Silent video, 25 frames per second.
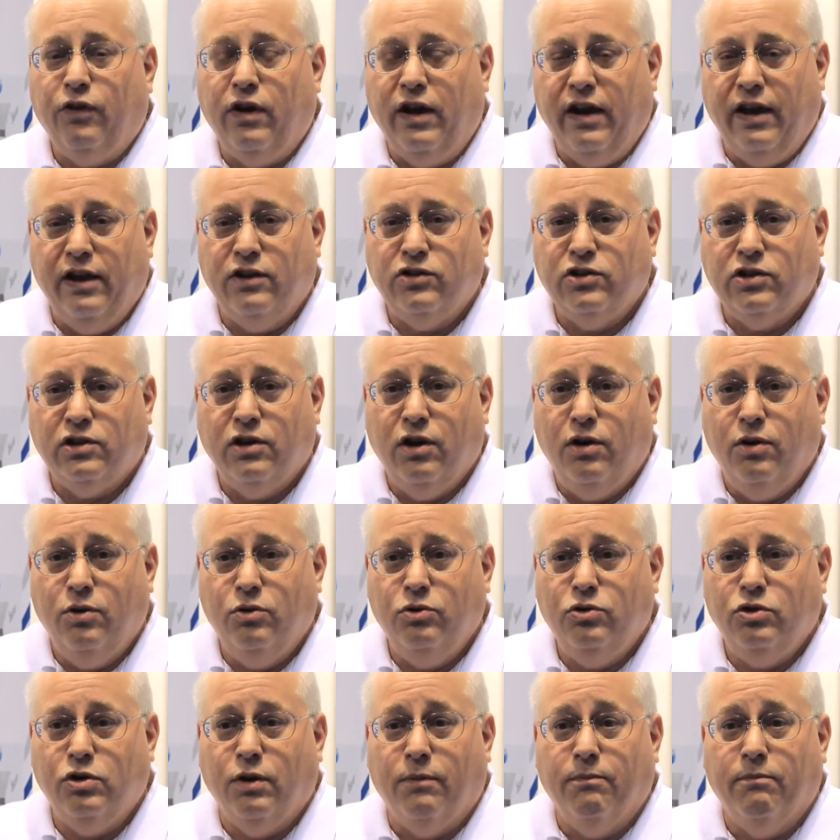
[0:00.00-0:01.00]
for
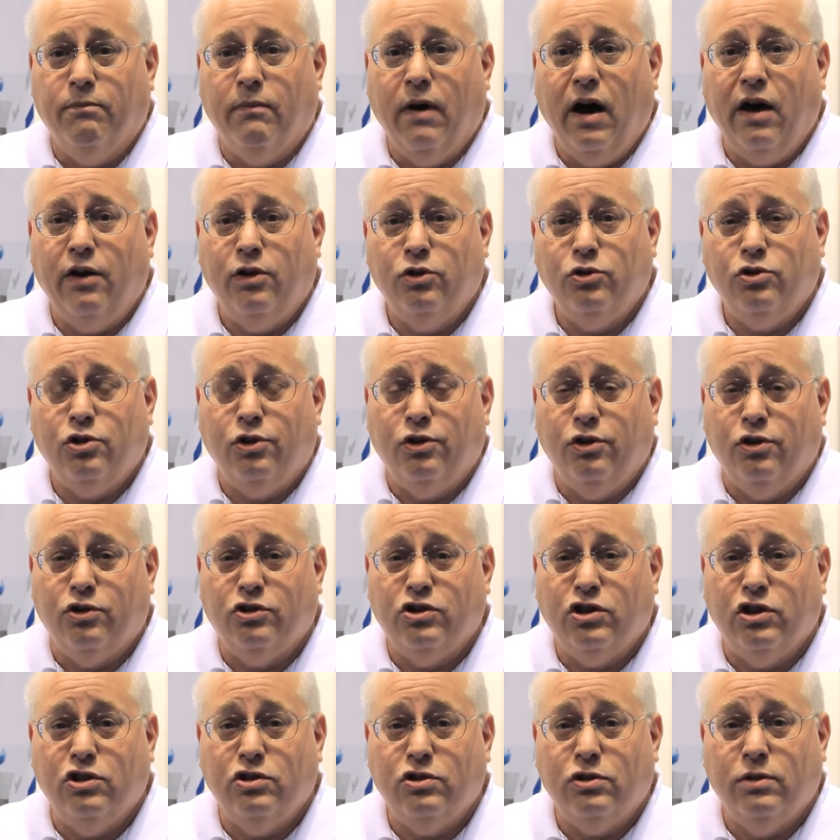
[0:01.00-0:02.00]
ESCO to monitor your
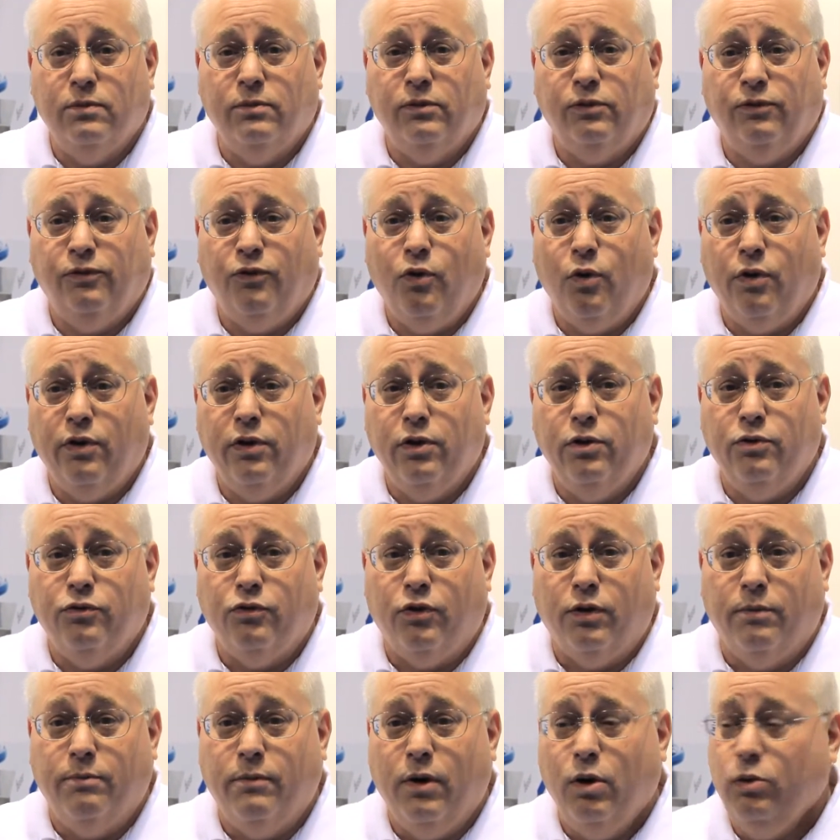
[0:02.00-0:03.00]
systems for you
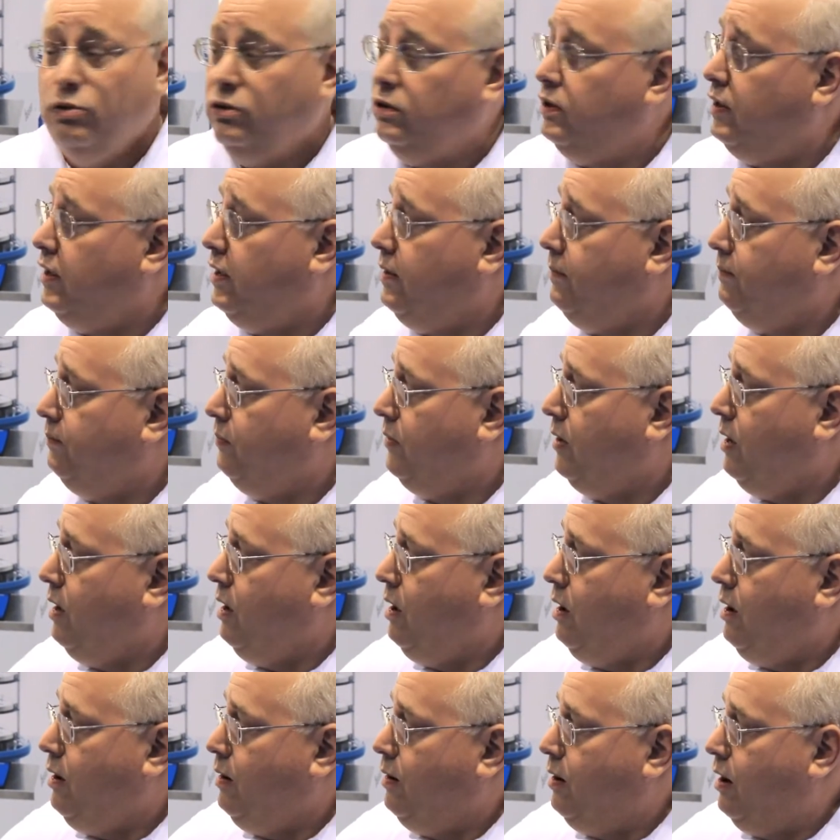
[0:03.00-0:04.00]
remotely
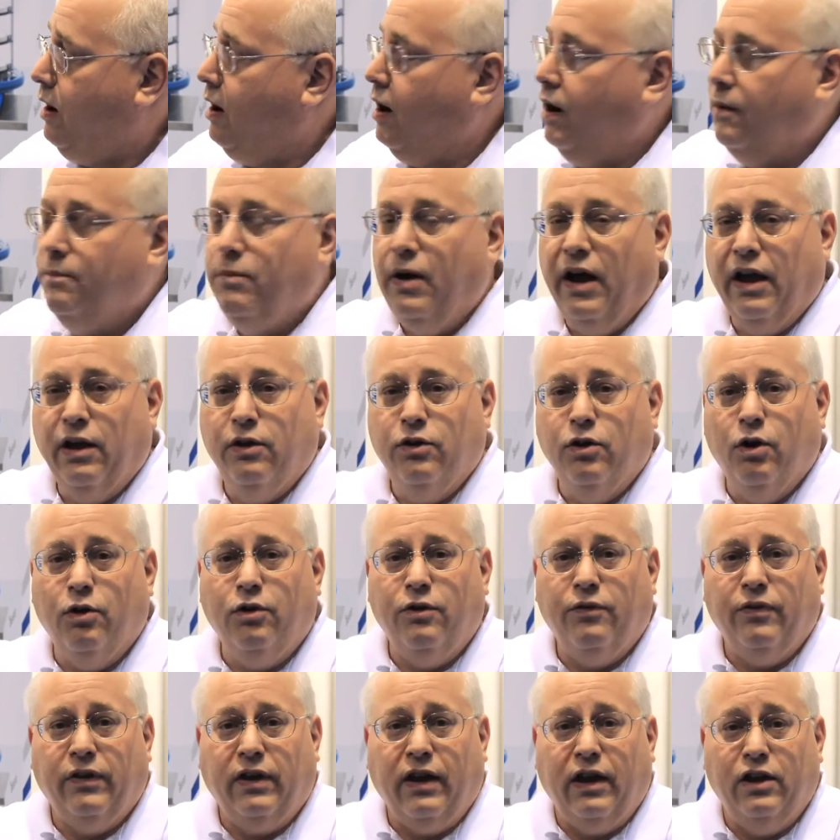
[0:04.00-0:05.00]
uh, by a
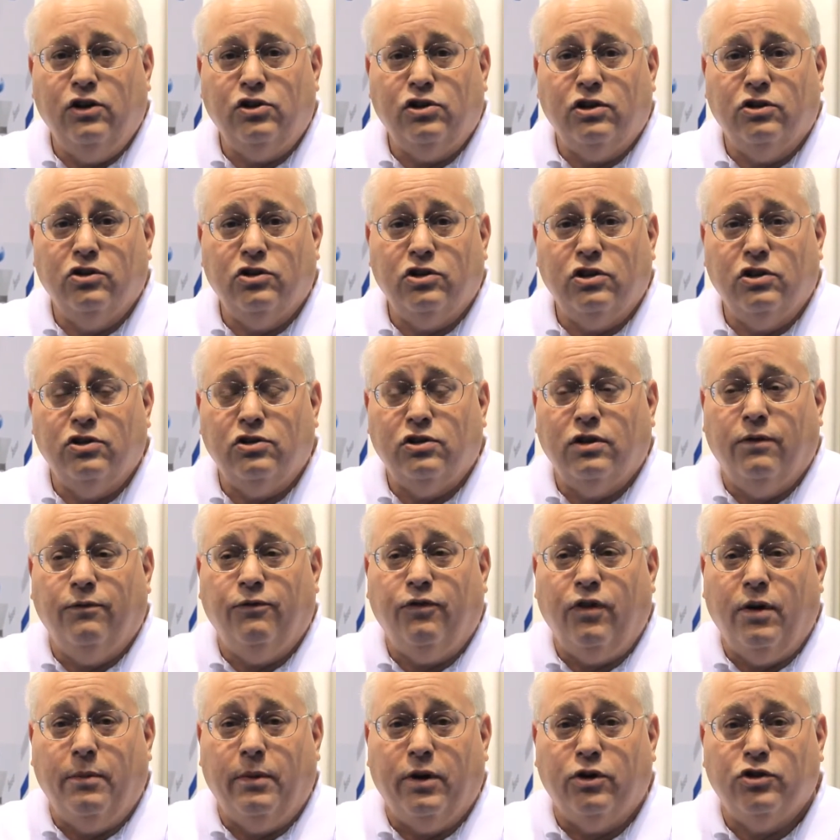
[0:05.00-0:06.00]
notification system
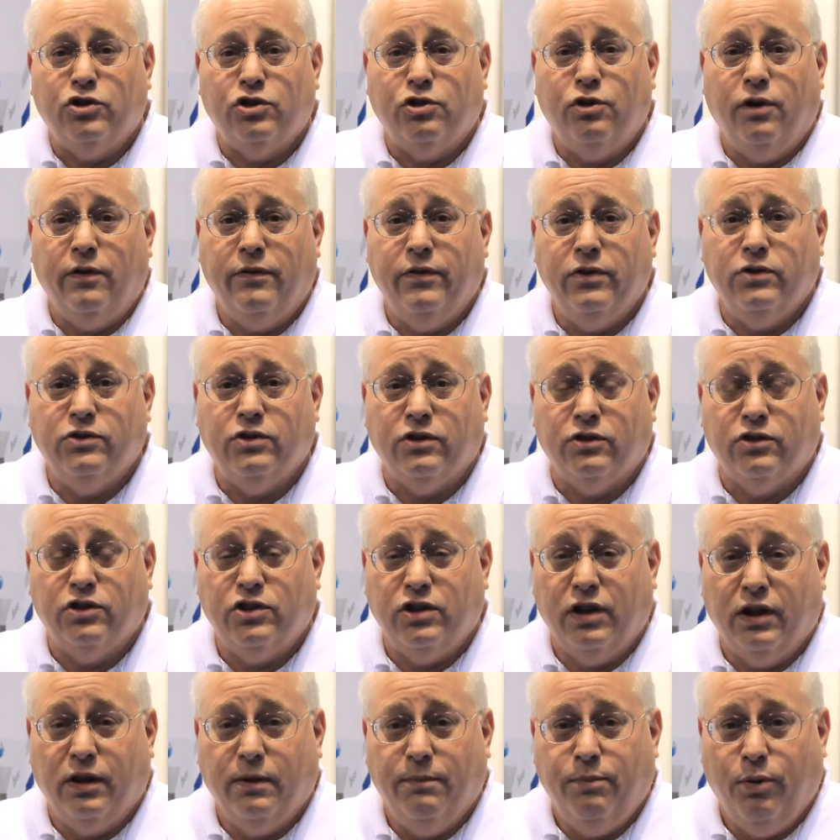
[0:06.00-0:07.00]
from our servers in
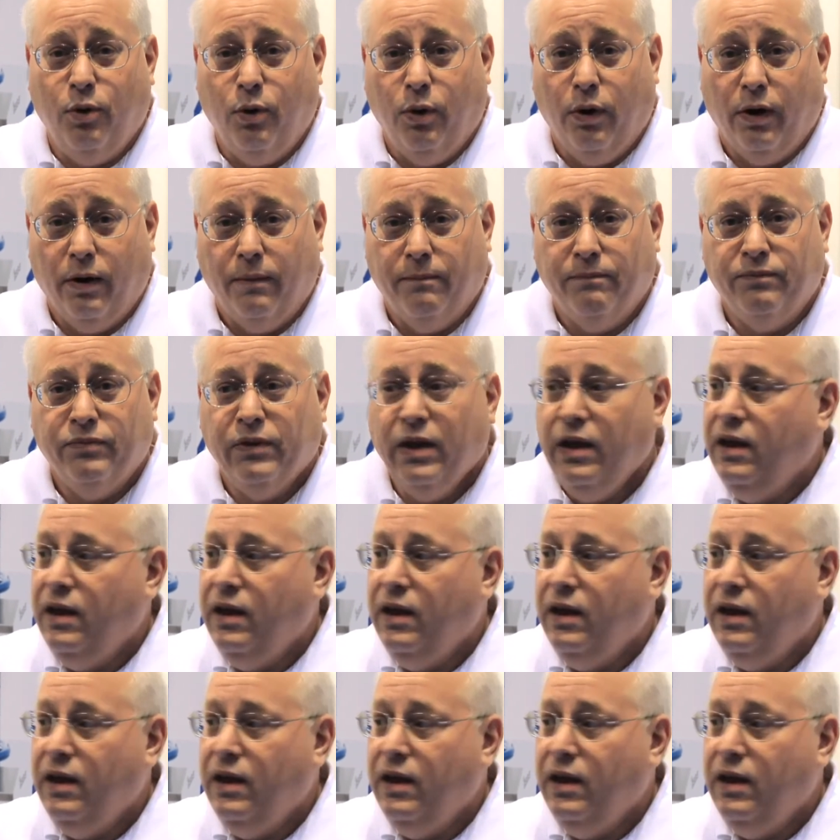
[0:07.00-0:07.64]
Singapore.